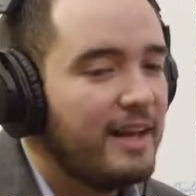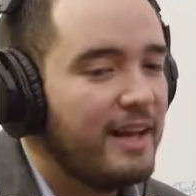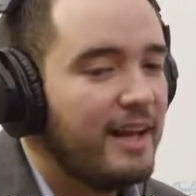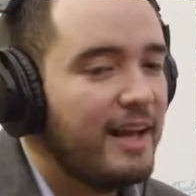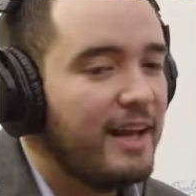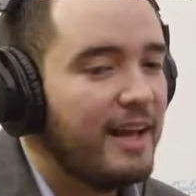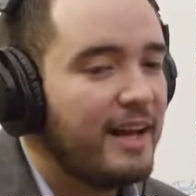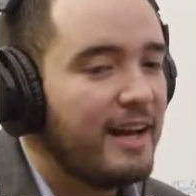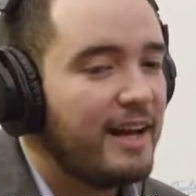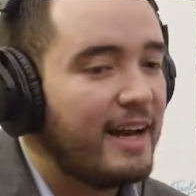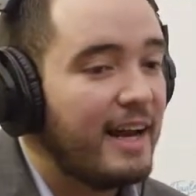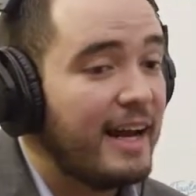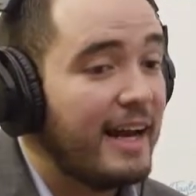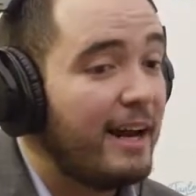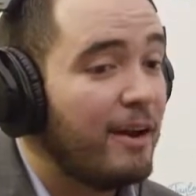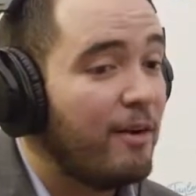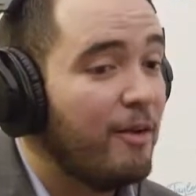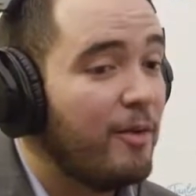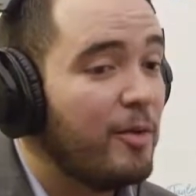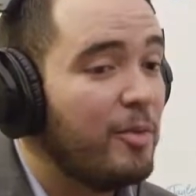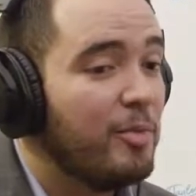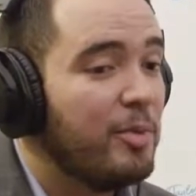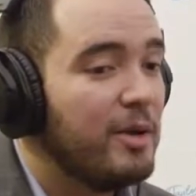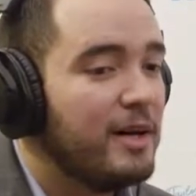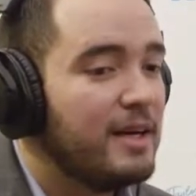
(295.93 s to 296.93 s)
And I got
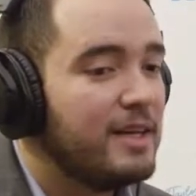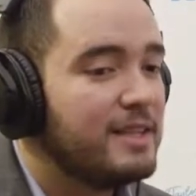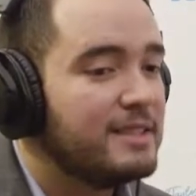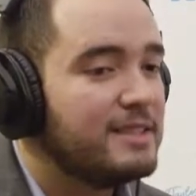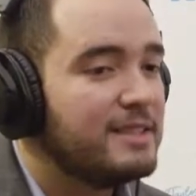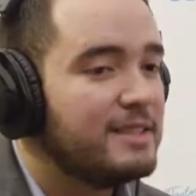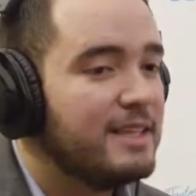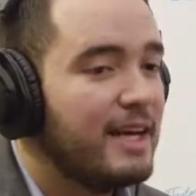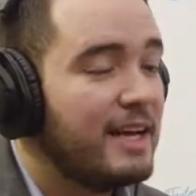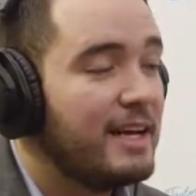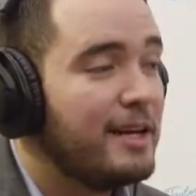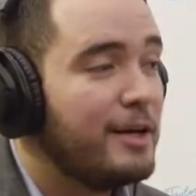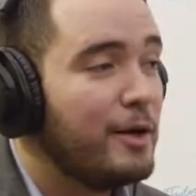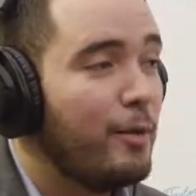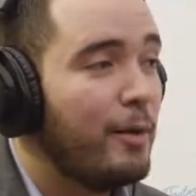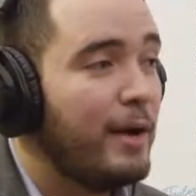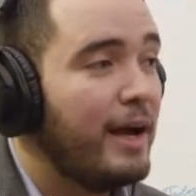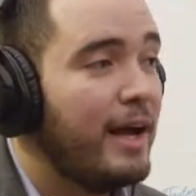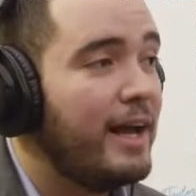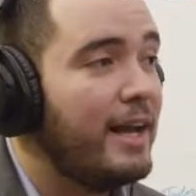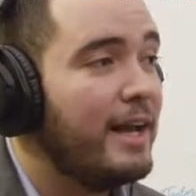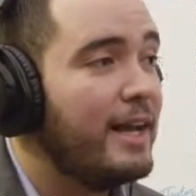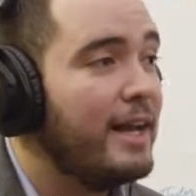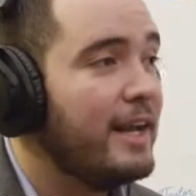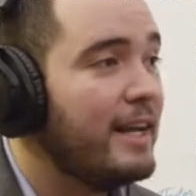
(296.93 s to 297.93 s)
on the bus, and I didn't know
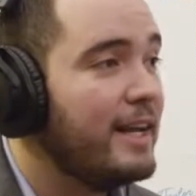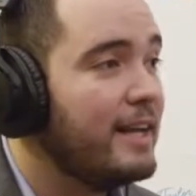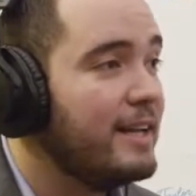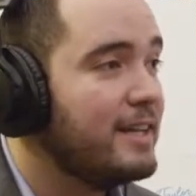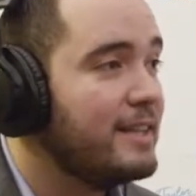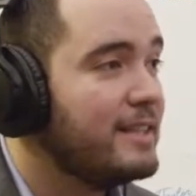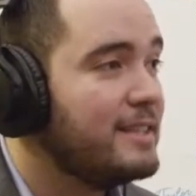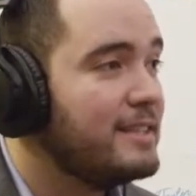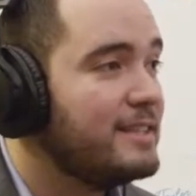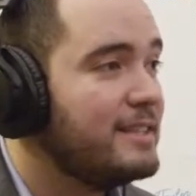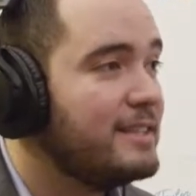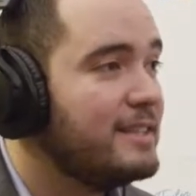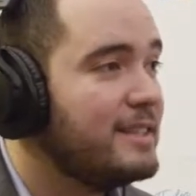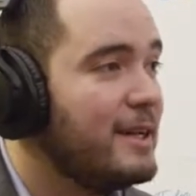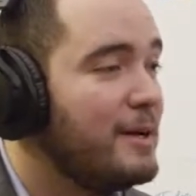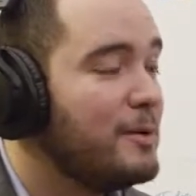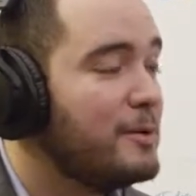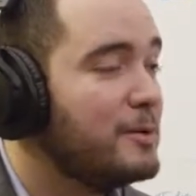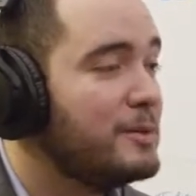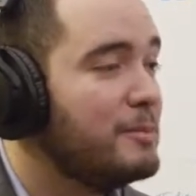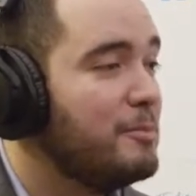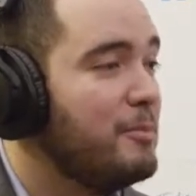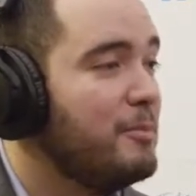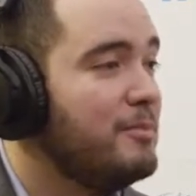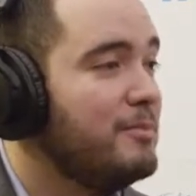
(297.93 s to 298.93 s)
any English. I
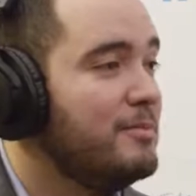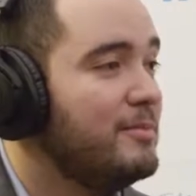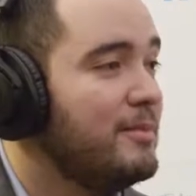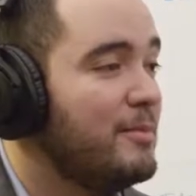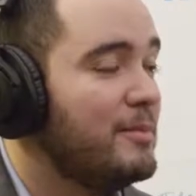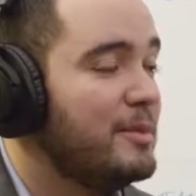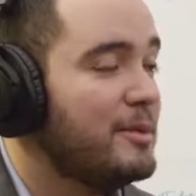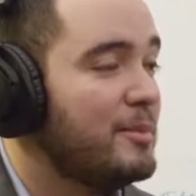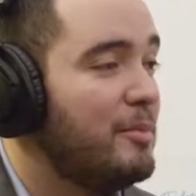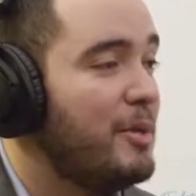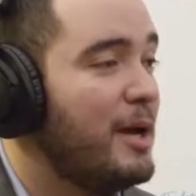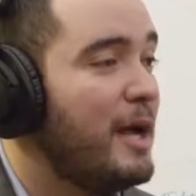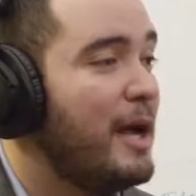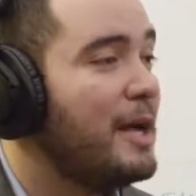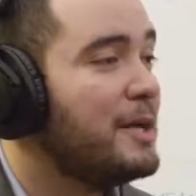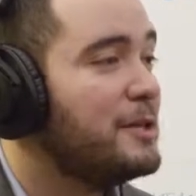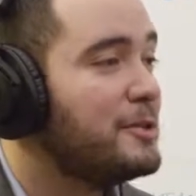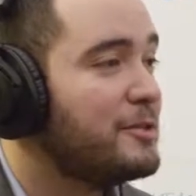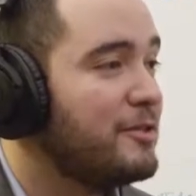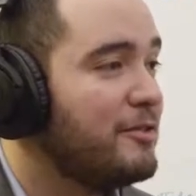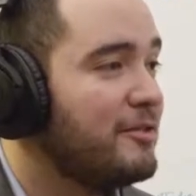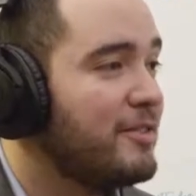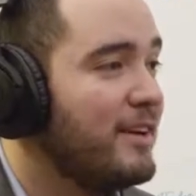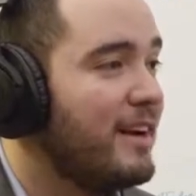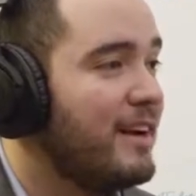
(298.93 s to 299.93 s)
was
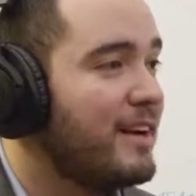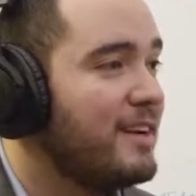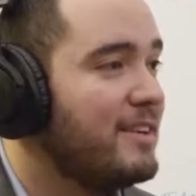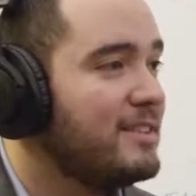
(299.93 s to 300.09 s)
petrified.